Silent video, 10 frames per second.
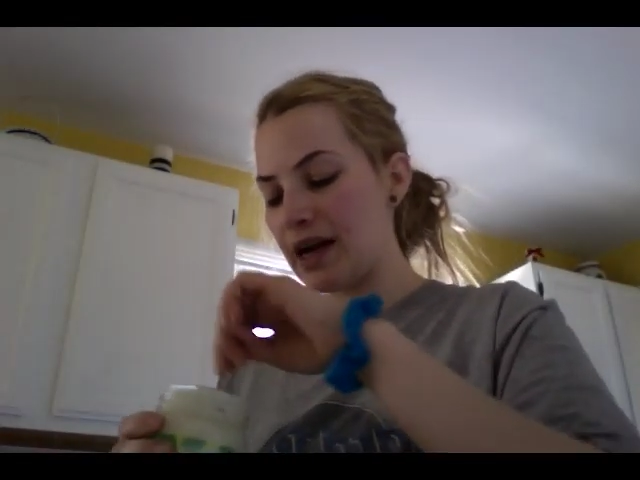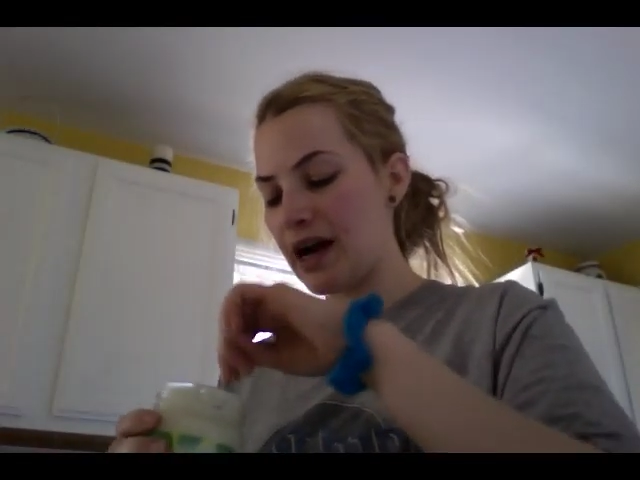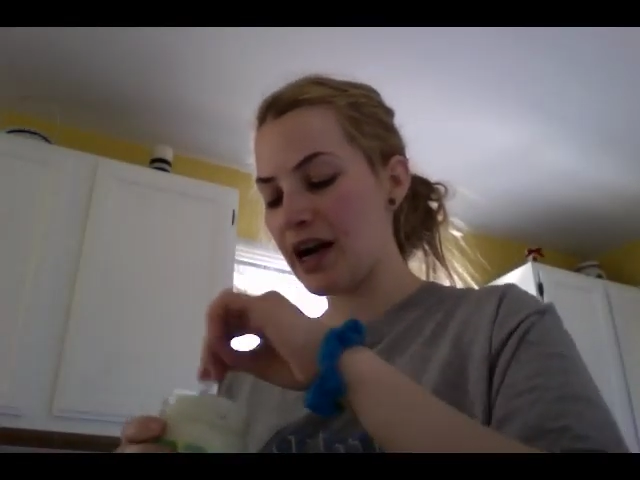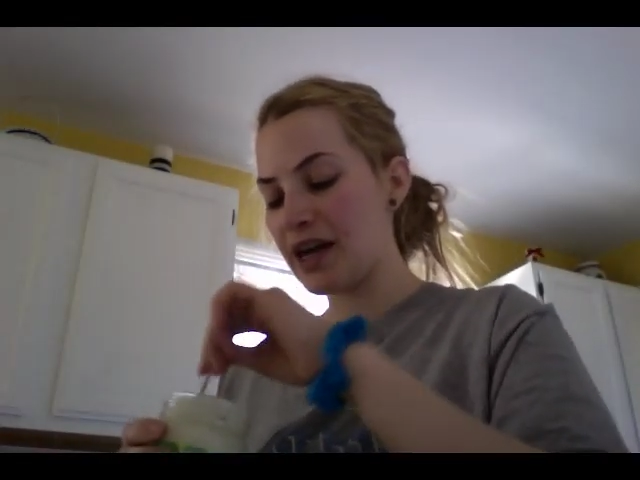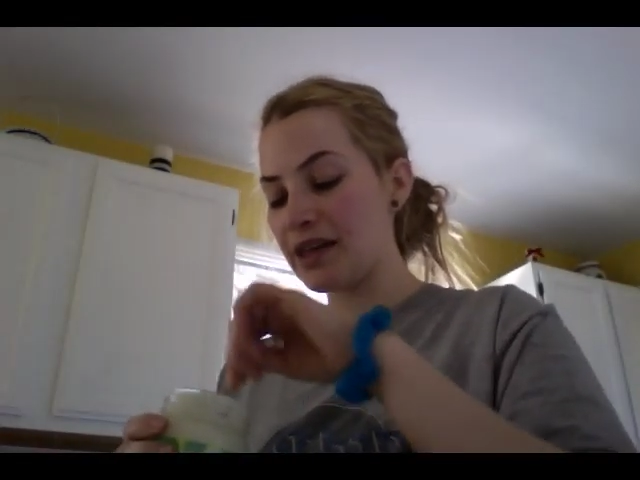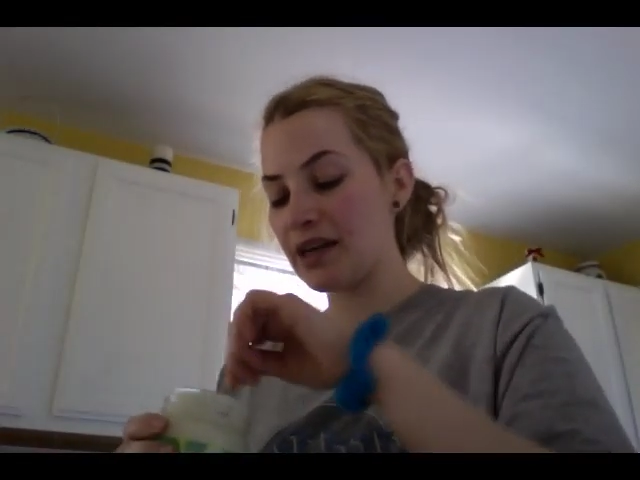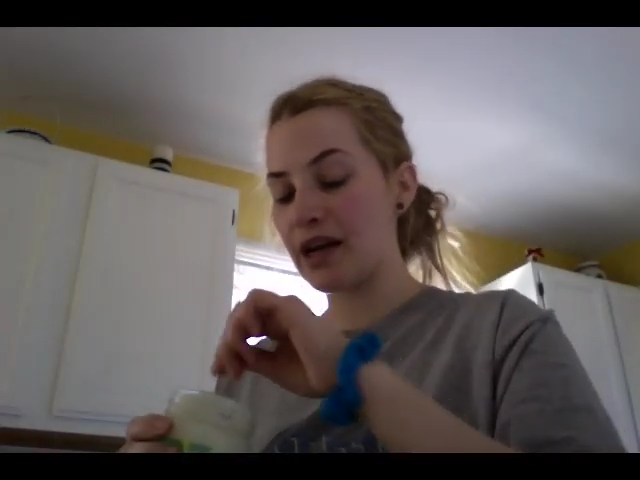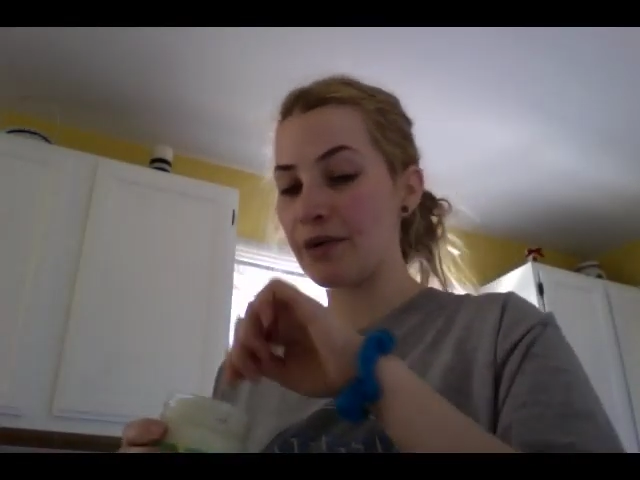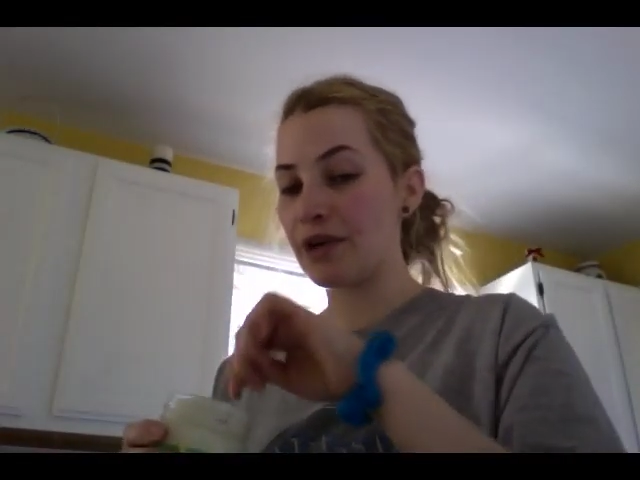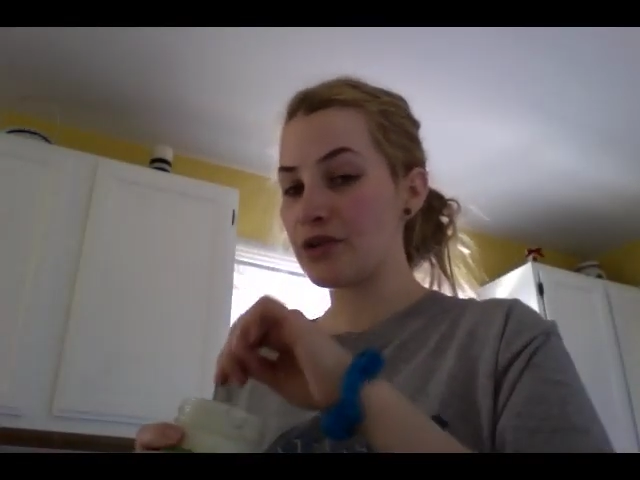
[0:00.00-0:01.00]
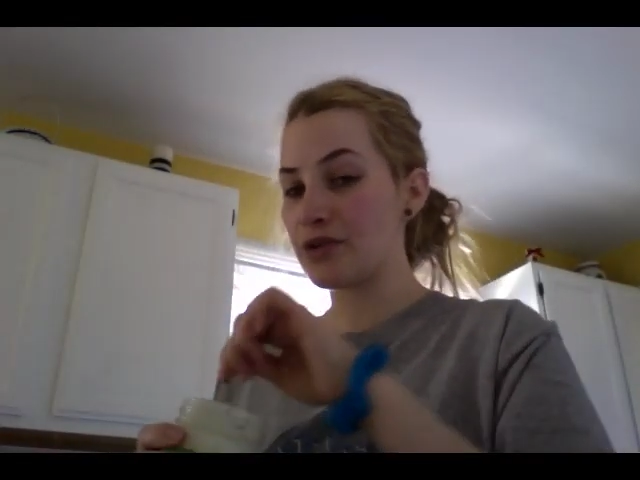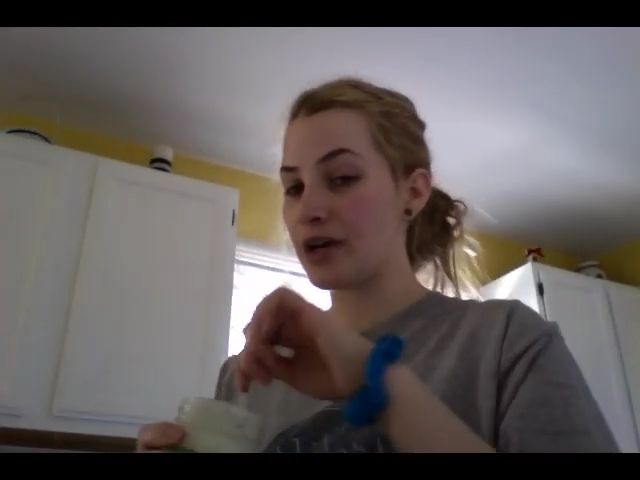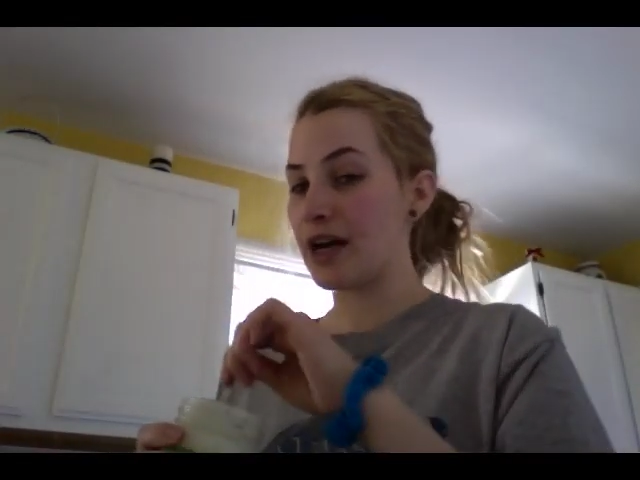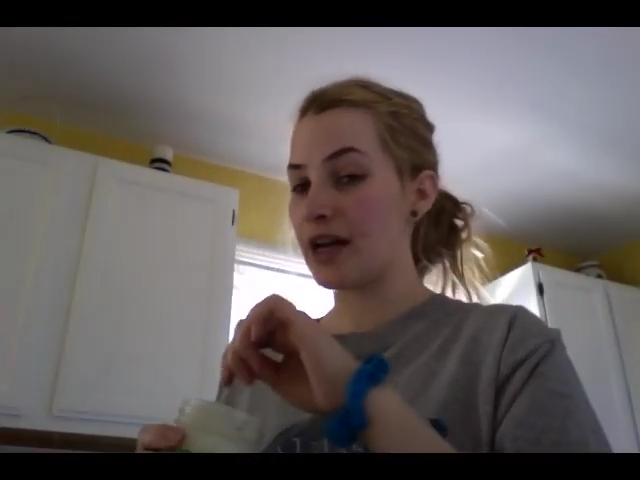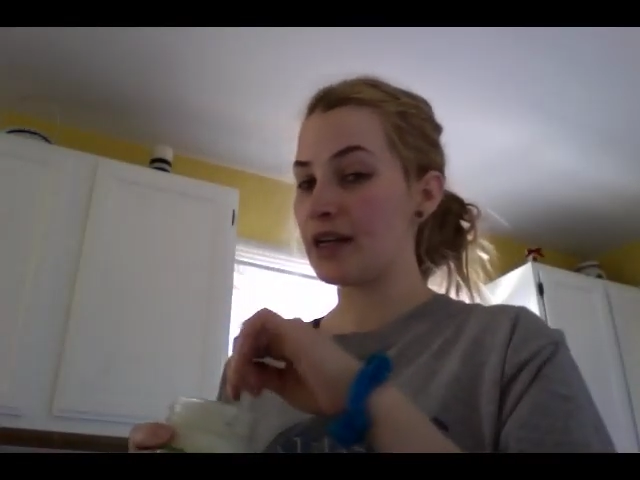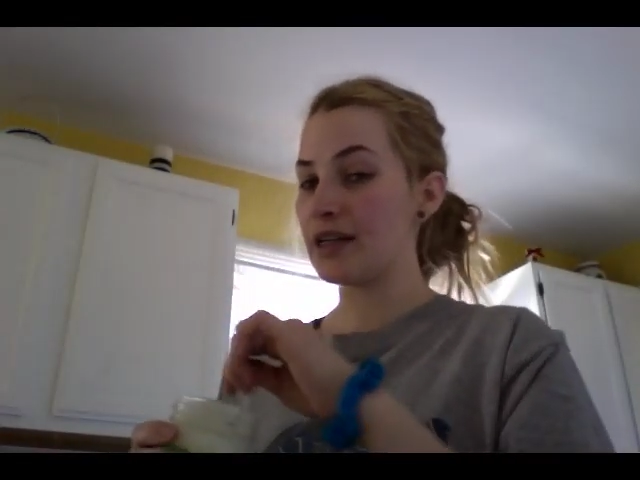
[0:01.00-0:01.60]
I think I'm going to try